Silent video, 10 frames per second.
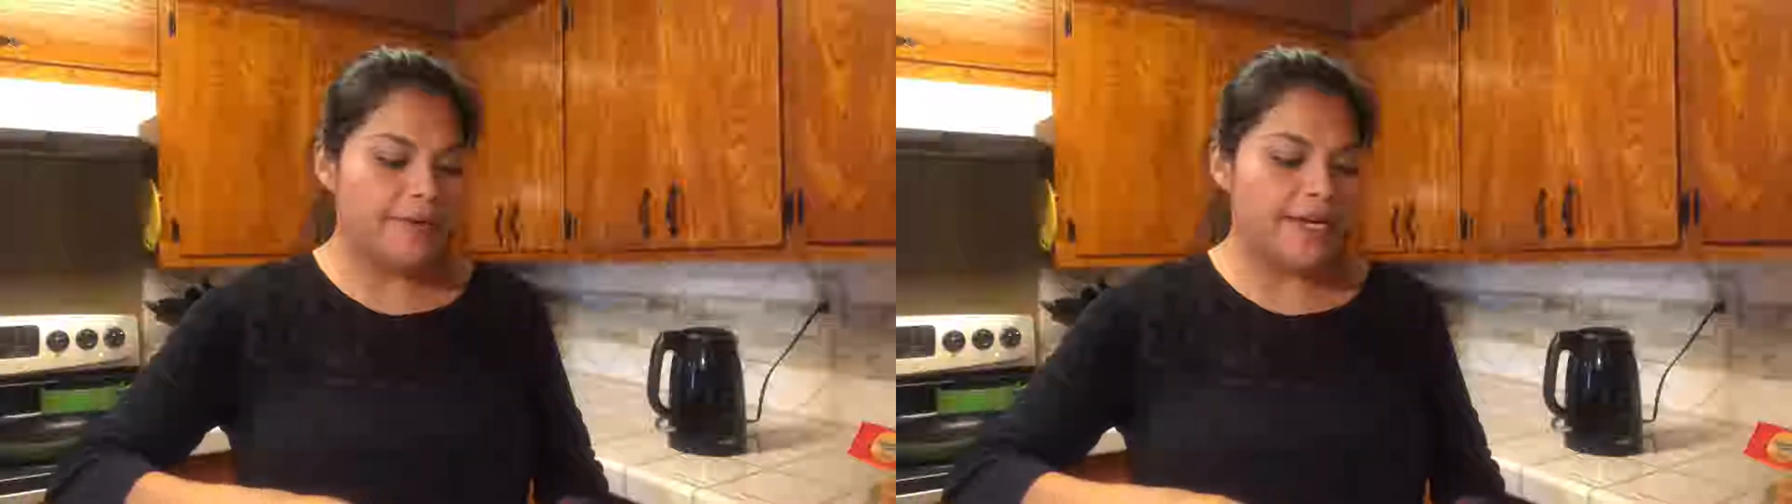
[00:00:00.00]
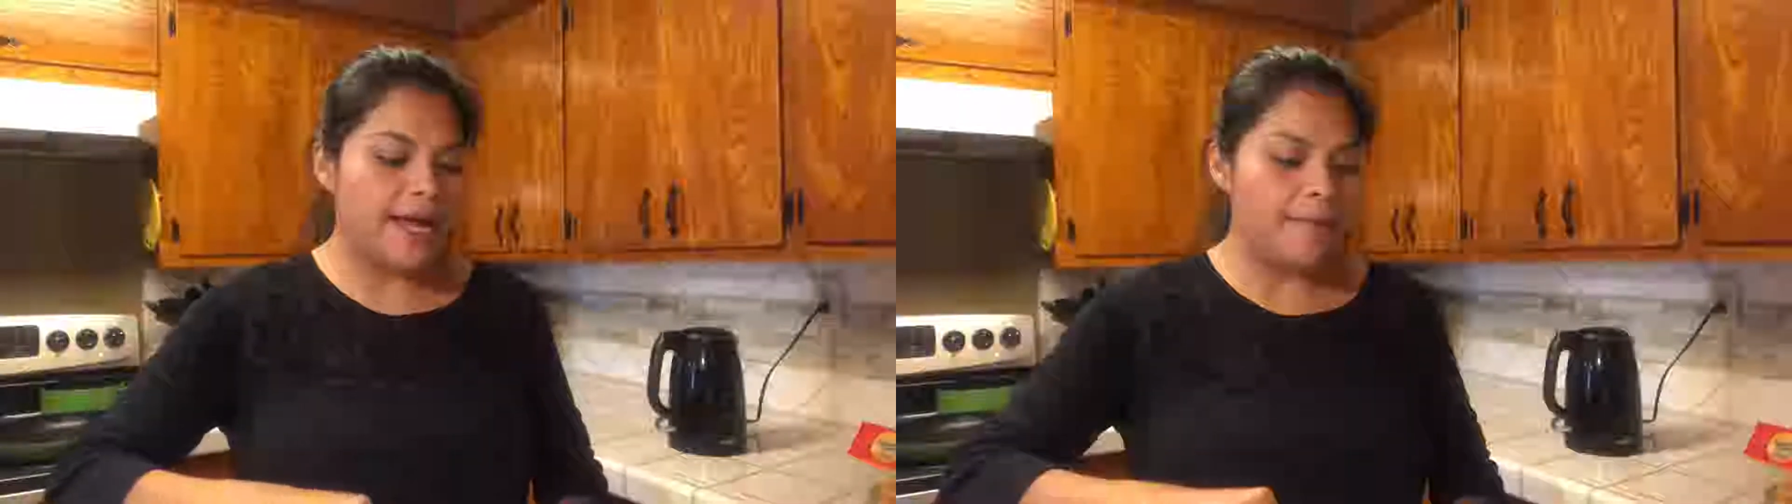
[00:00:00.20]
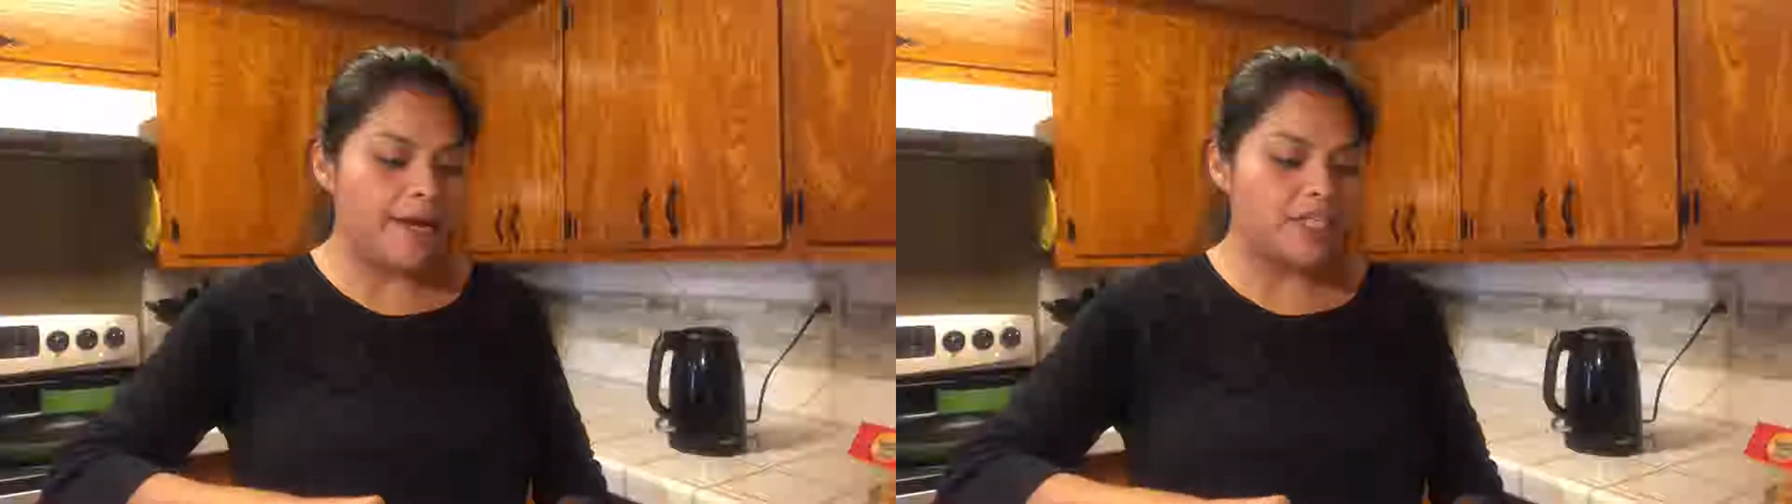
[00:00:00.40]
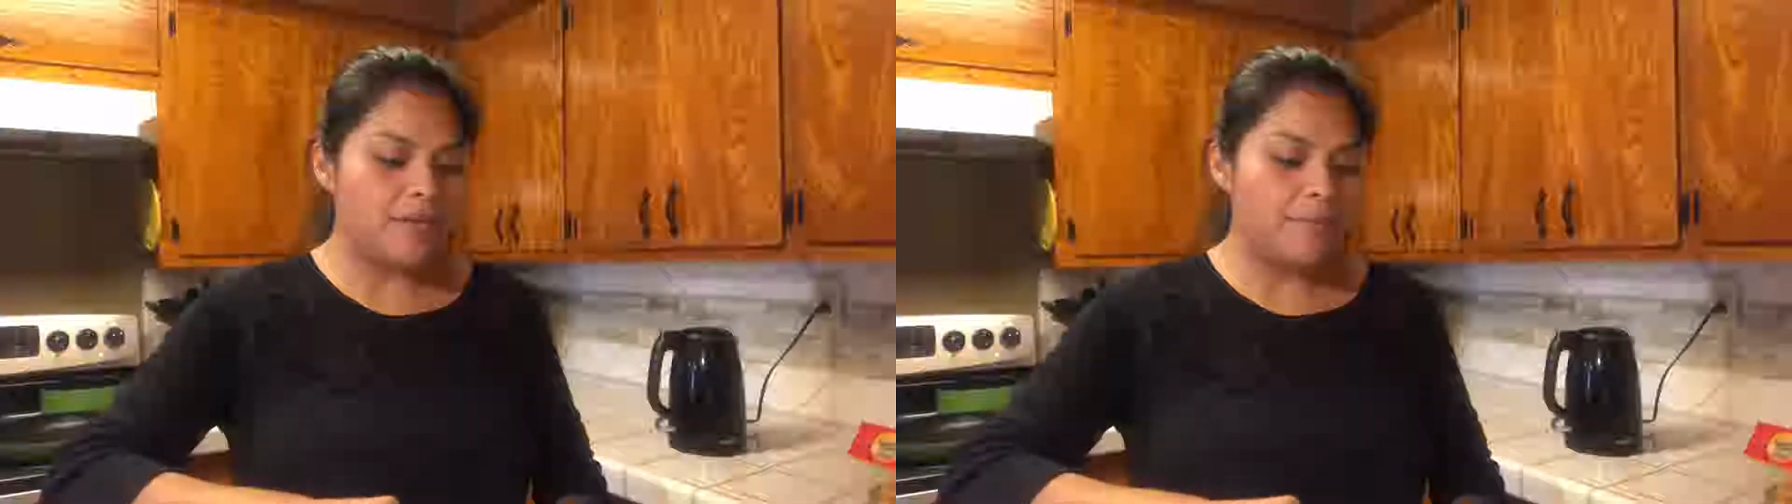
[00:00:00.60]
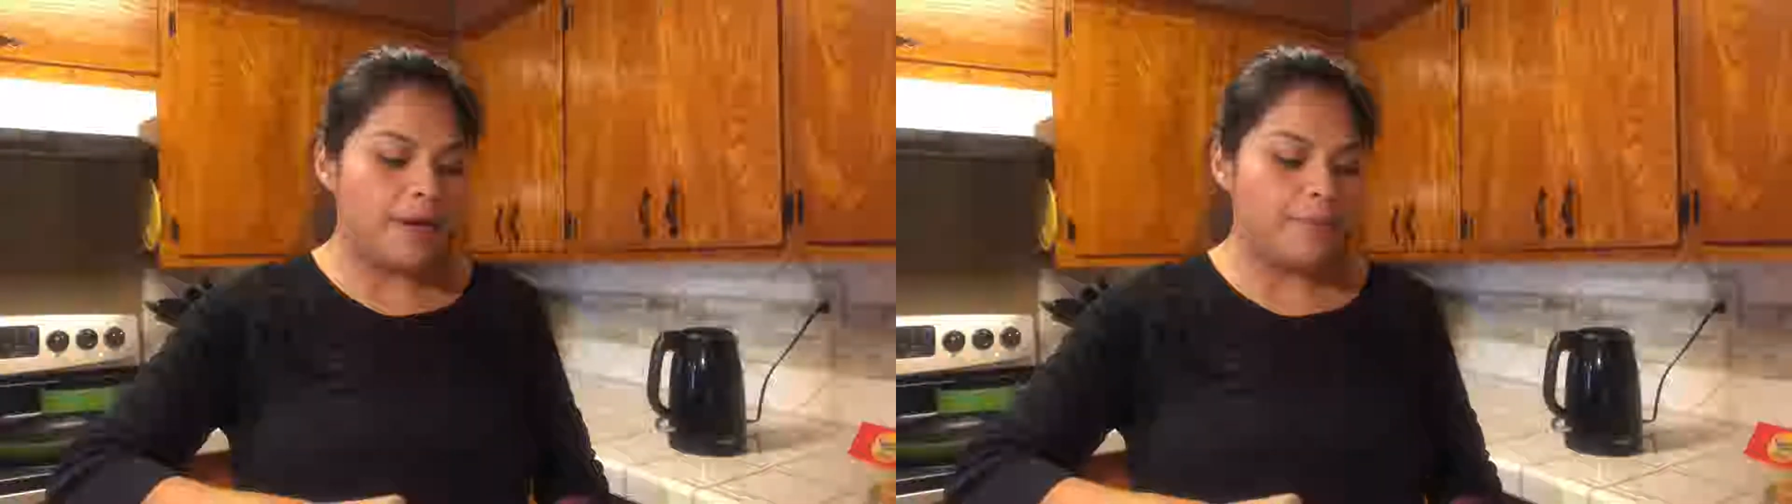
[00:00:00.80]
But I'm
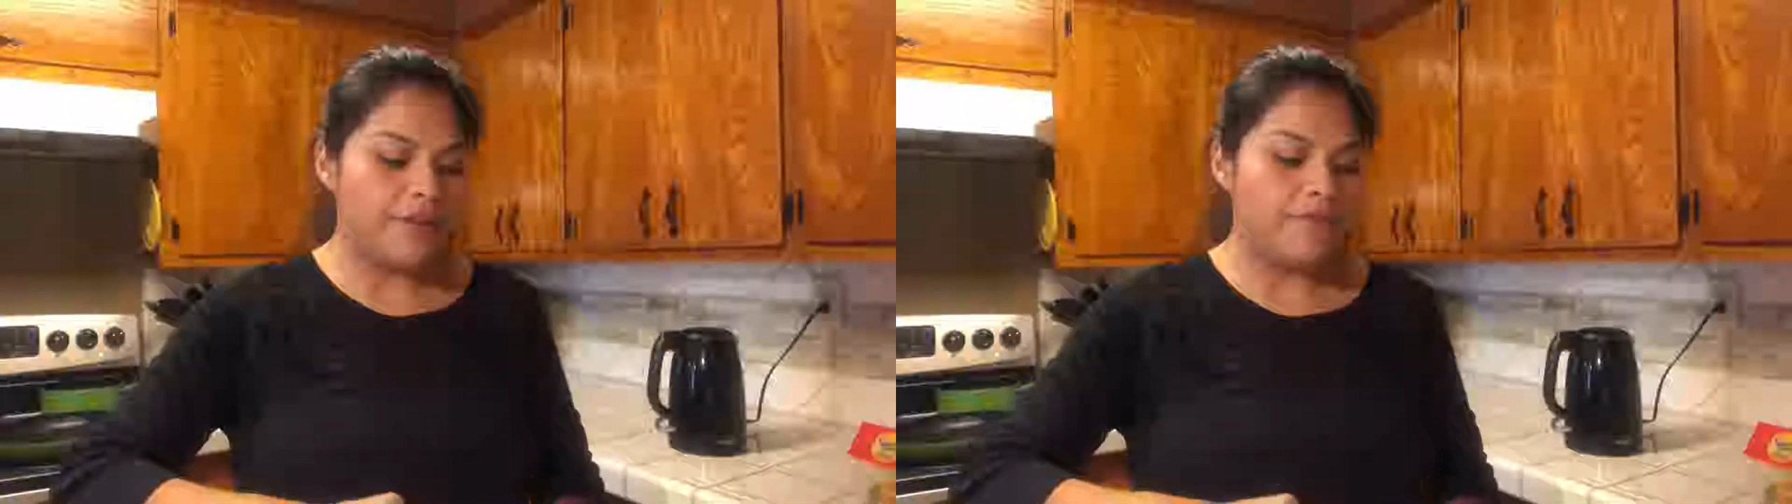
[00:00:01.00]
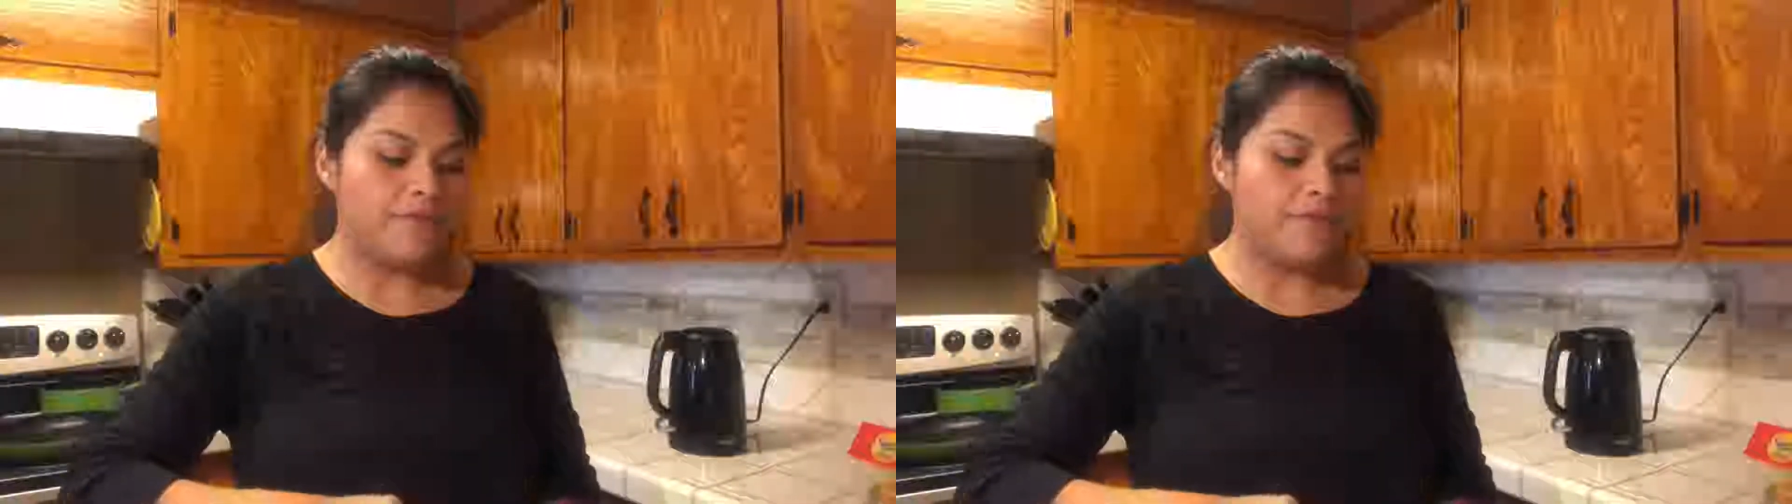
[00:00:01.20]
actually prepping